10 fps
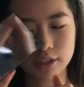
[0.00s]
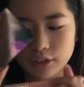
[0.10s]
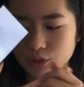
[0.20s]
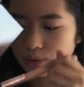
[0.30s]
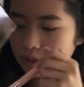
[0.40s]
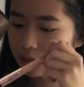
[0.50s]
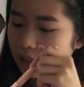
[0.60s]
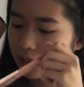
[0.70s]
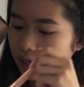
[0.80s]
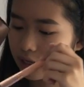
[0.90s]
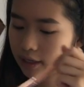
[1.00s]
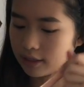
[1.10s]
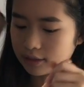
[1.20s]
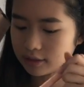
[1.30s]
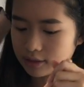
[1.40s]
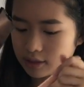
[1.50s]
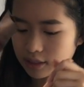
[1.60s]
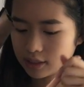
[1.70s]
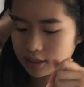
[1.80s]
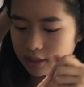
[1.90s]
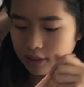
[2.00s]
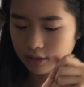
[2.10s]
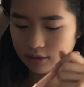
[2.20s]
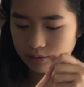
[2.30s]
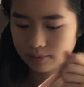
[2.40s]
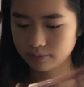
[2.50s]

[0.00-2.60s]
Laguna and Casino,